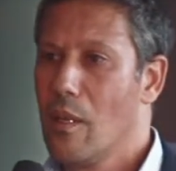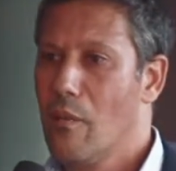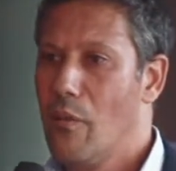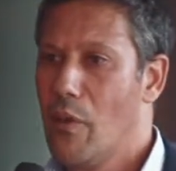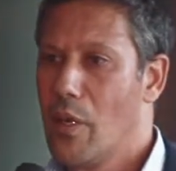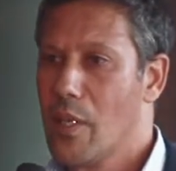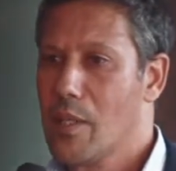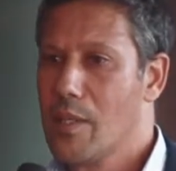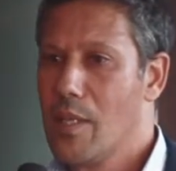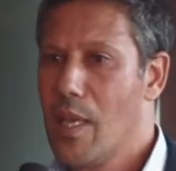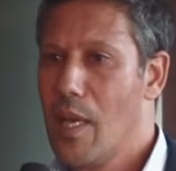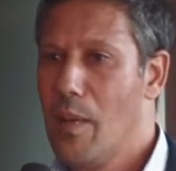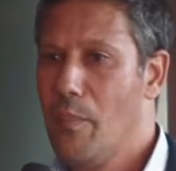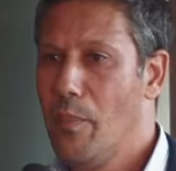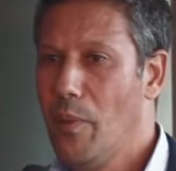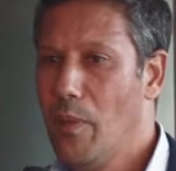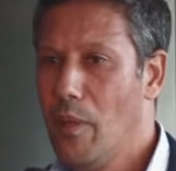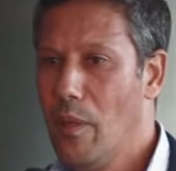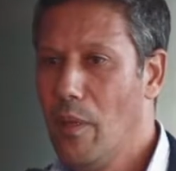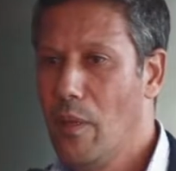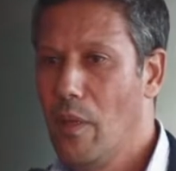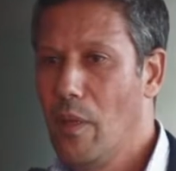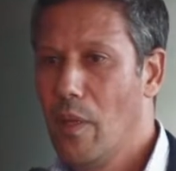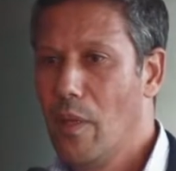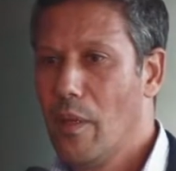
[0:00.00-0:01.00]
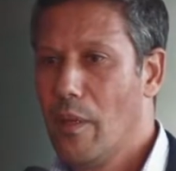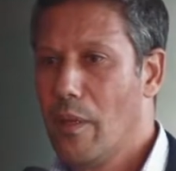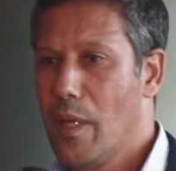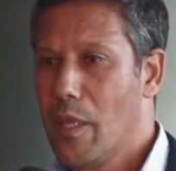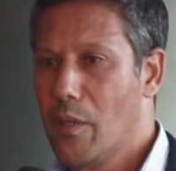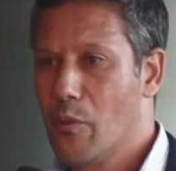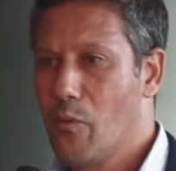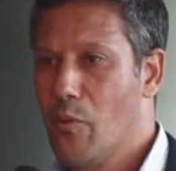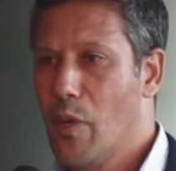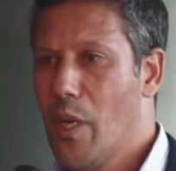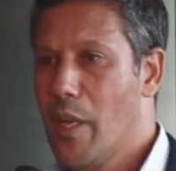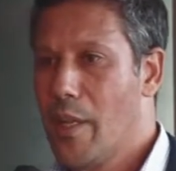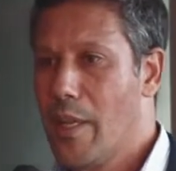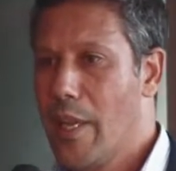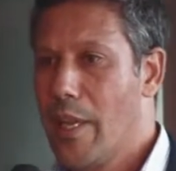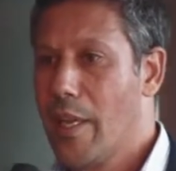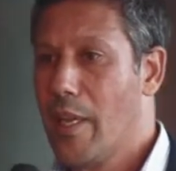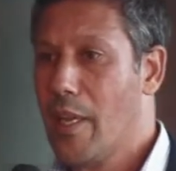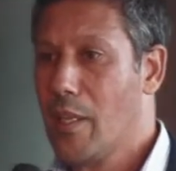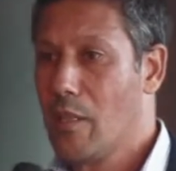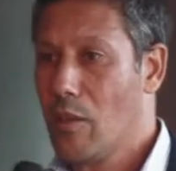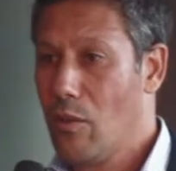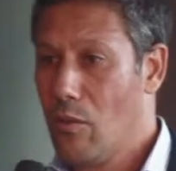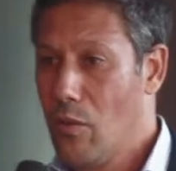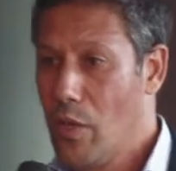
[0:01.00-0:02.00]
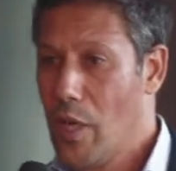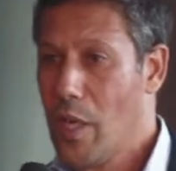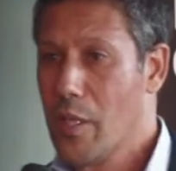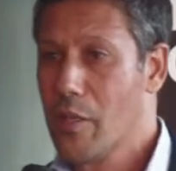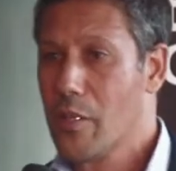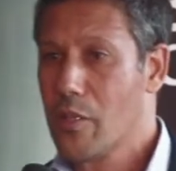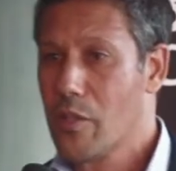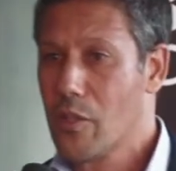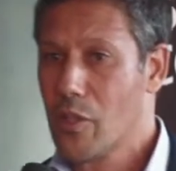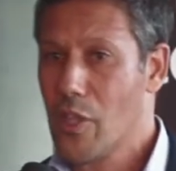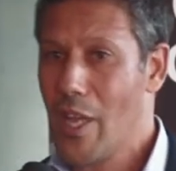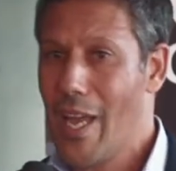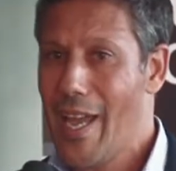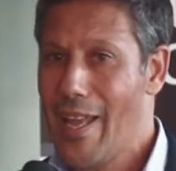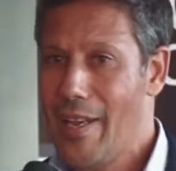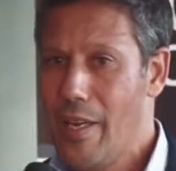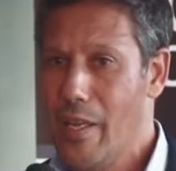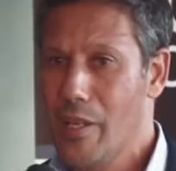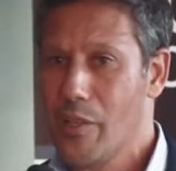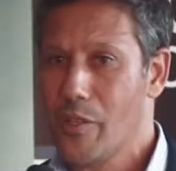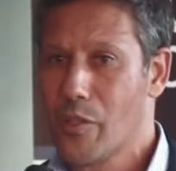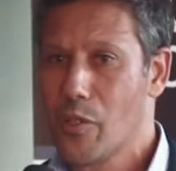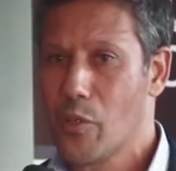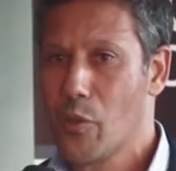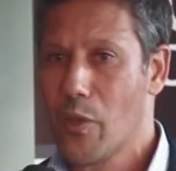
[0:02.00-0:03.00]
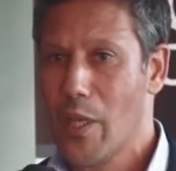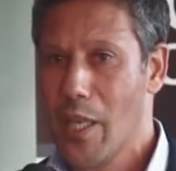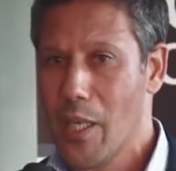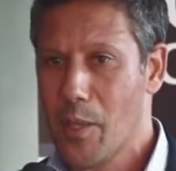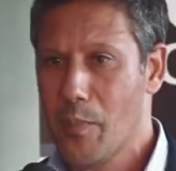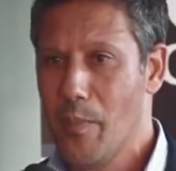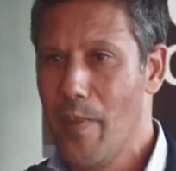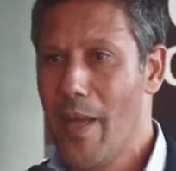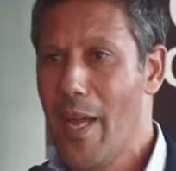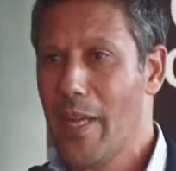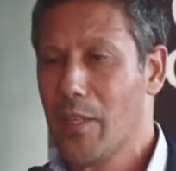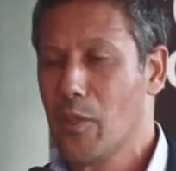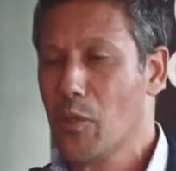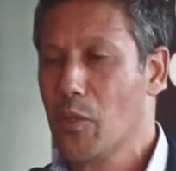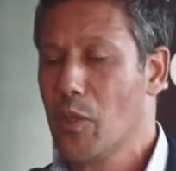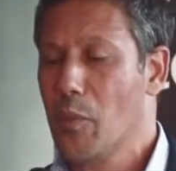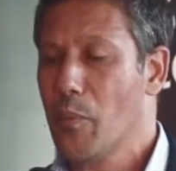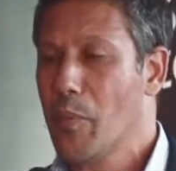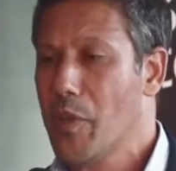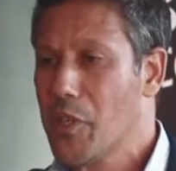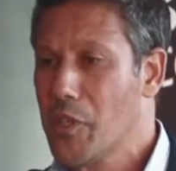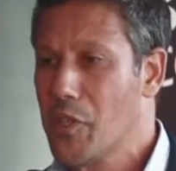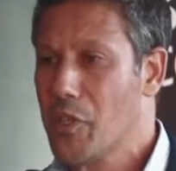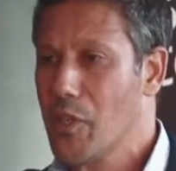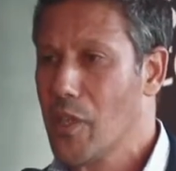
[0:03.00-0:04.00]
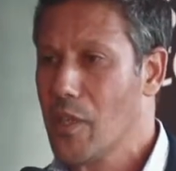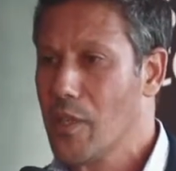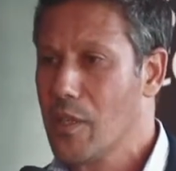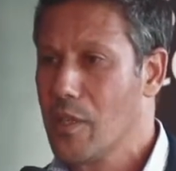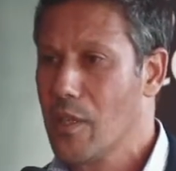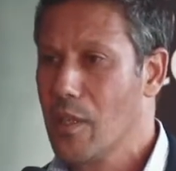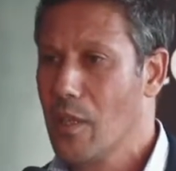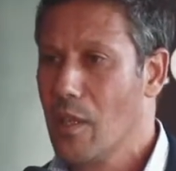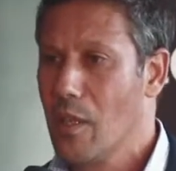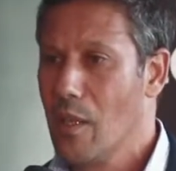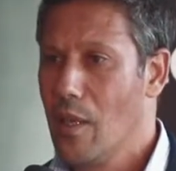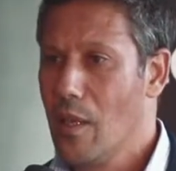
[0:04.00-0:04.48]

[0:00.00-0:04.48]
for example, that really they get really challenged to get back to the business.